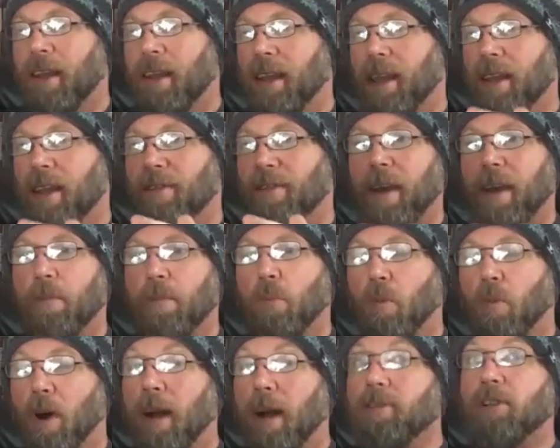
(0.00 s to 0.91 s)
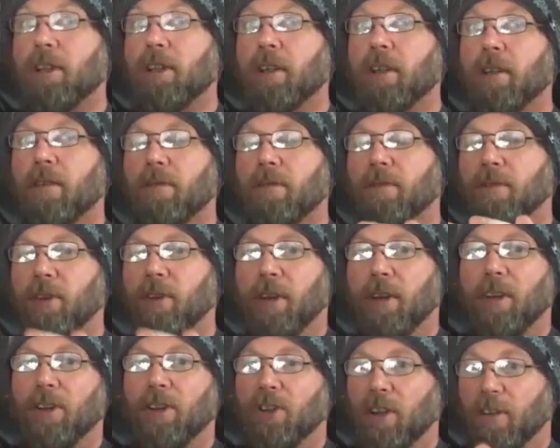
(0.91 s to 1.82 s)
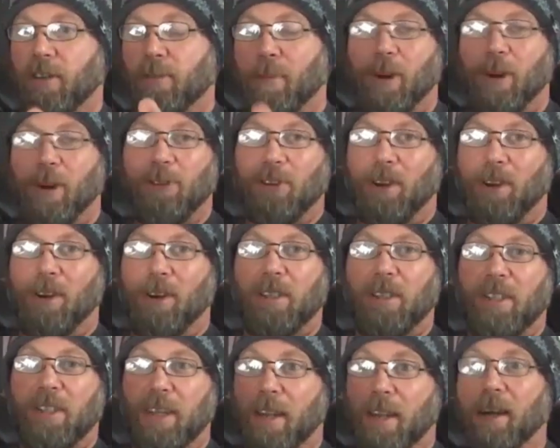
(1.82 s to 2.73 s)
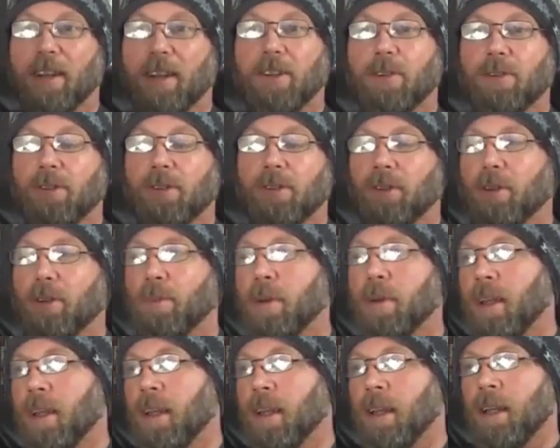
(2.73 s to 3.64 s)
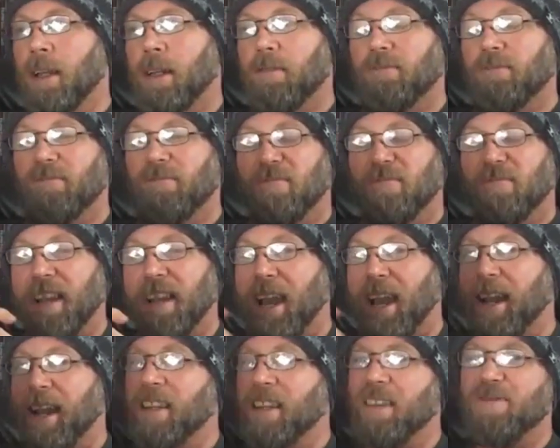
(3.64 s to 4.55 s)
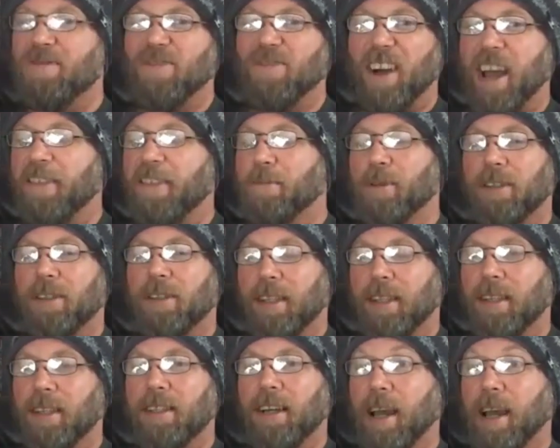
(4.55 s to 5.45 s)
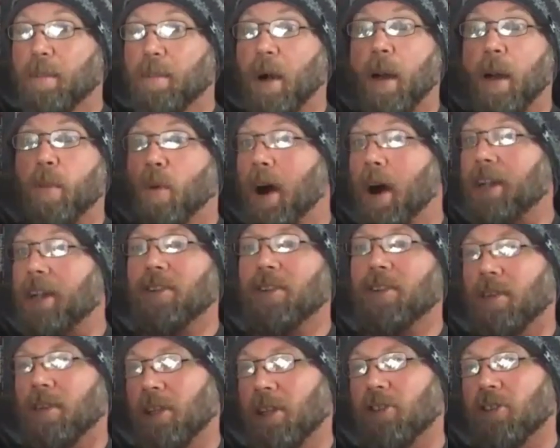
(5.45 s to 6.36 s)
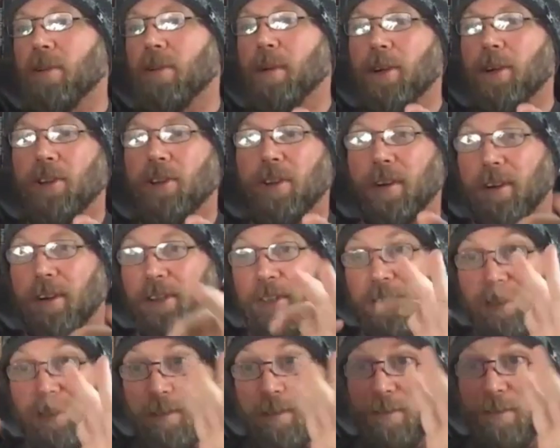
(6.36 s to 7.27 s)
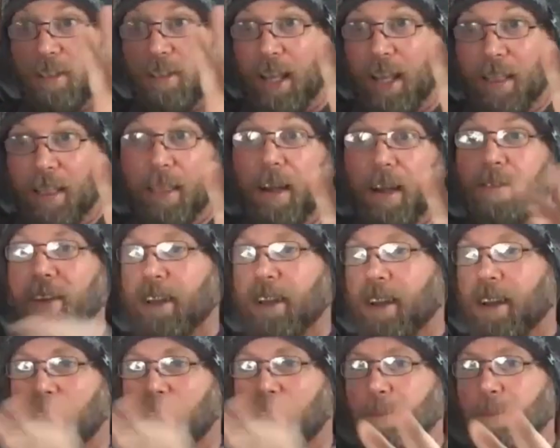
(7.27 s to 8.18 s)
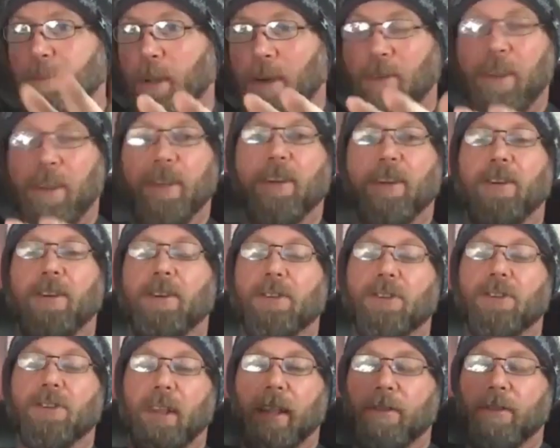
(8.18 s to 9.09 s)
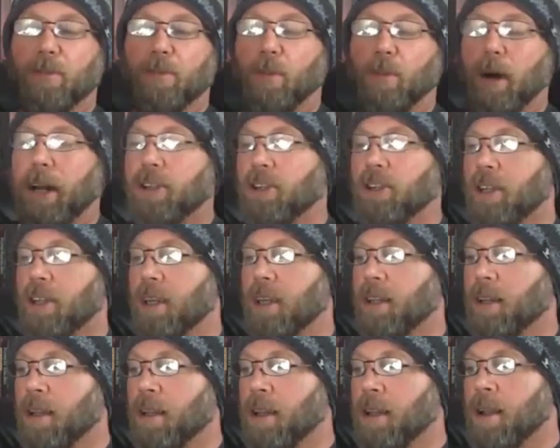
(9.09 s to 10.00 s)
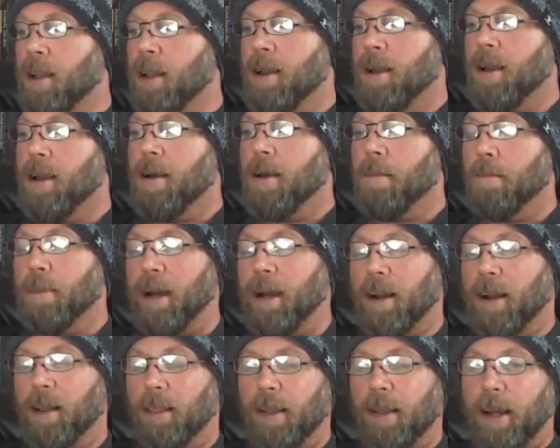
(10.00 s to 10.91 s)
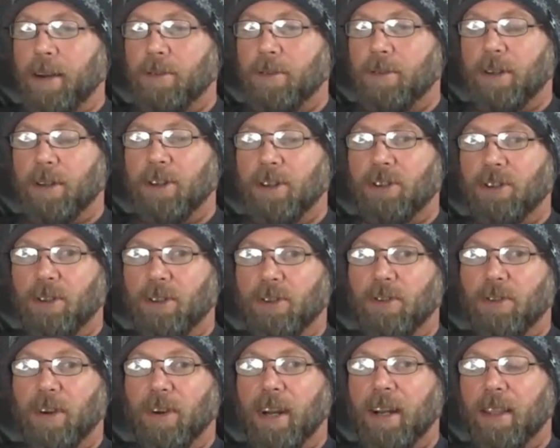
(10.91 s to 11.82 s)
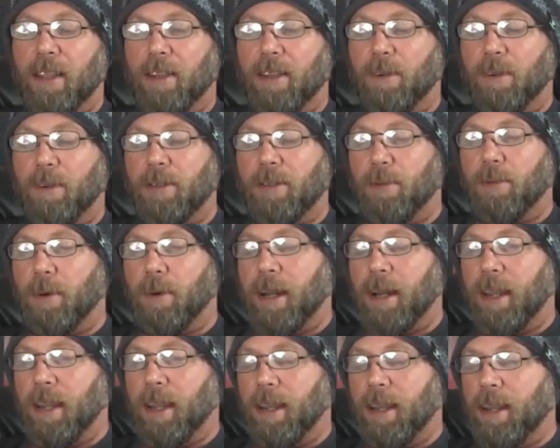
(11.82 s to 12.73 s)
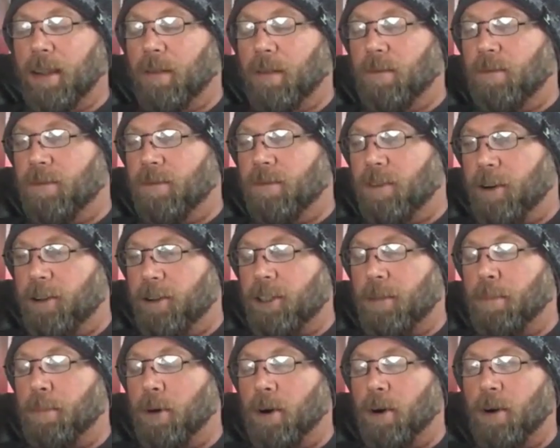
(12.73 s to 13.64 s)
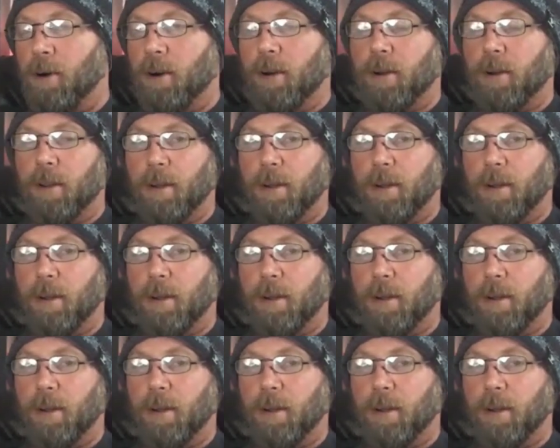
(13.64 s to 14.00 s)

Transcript: If I'm watching footage of martial arts, say on YouTube, 95% of the time I'm watching traditional martial arts. I love it. I love being around the culture. I love watching it. But a lot of traditional training, the reason why it falls apart